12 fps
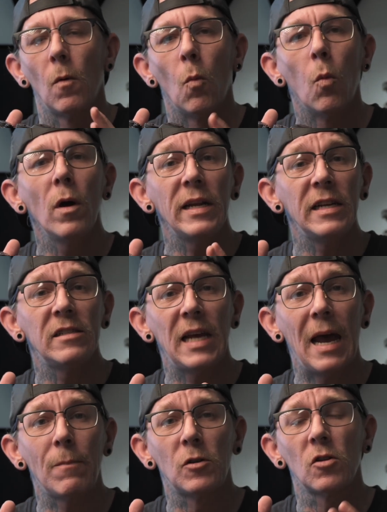What is
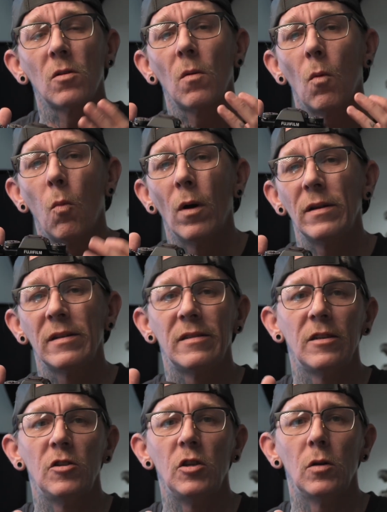aperture? What
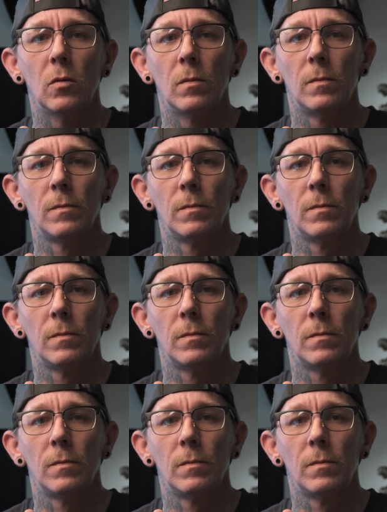does it do?